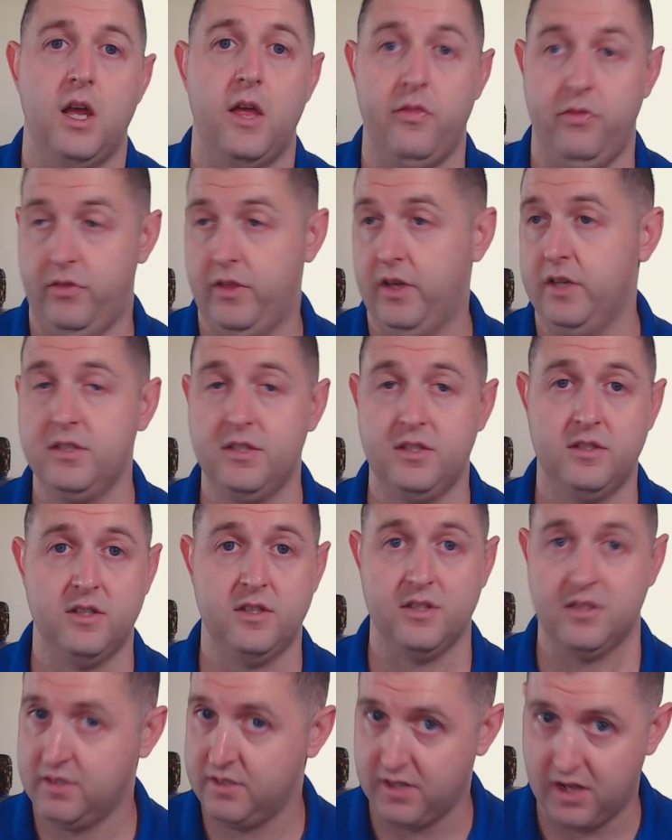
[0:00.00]
And thus
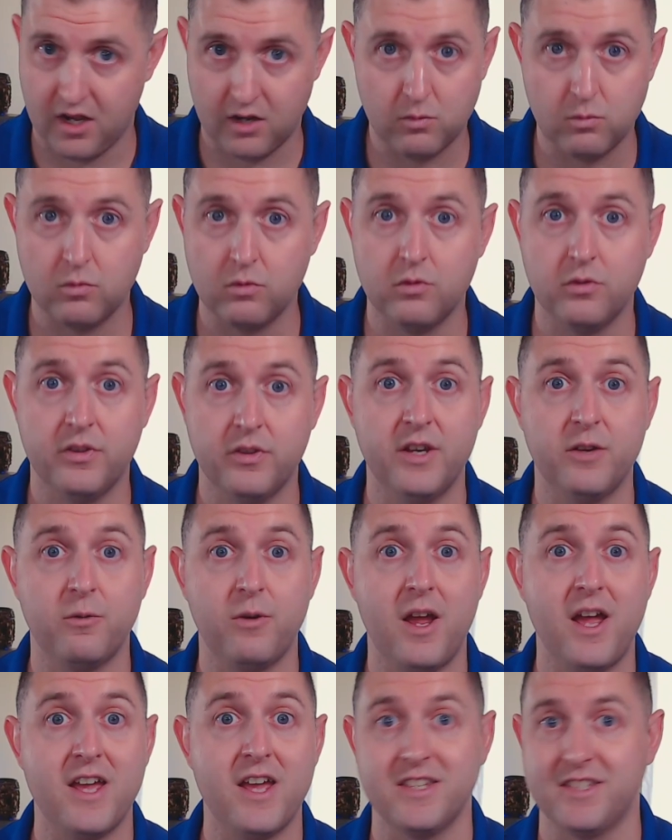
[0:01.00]
the stock will then
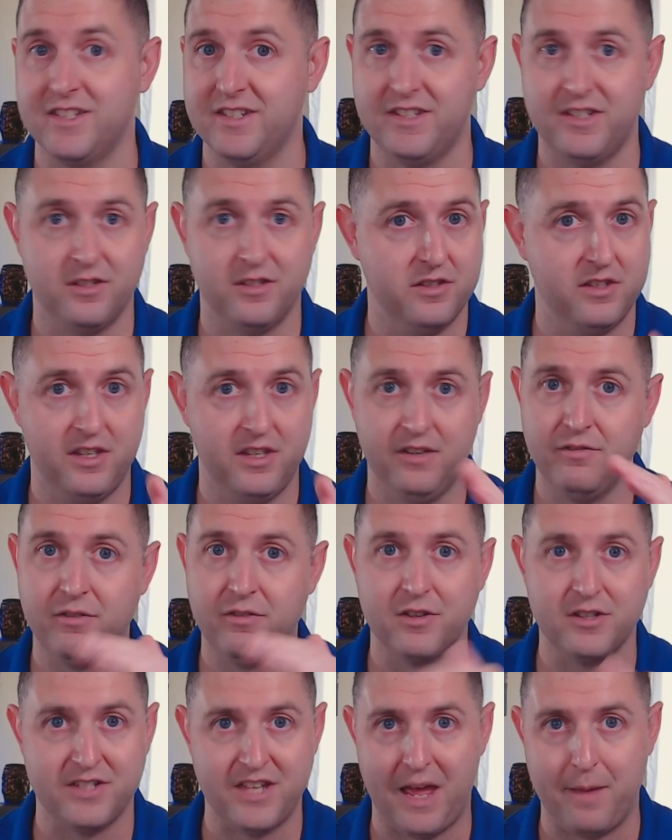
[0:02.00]
rise until the
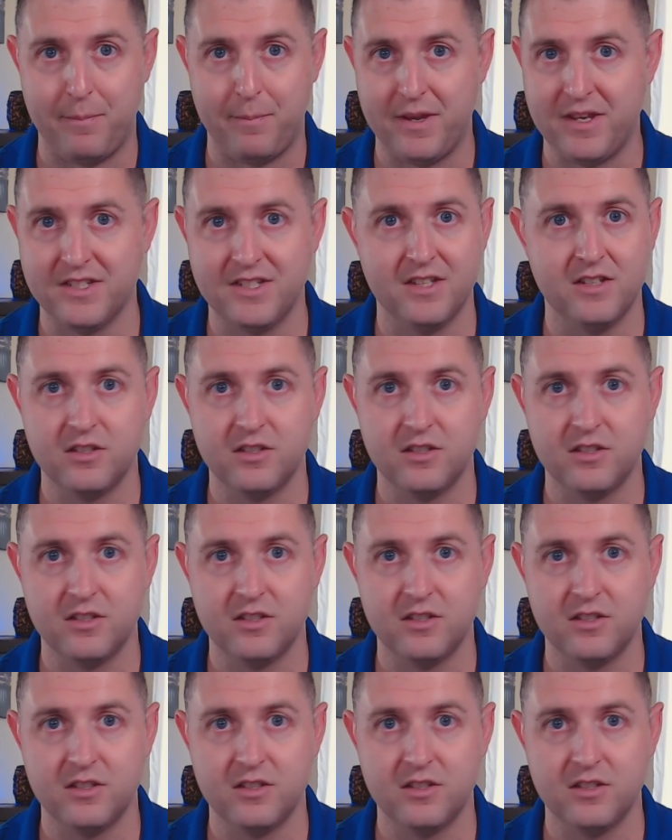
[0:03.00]
inverse happens,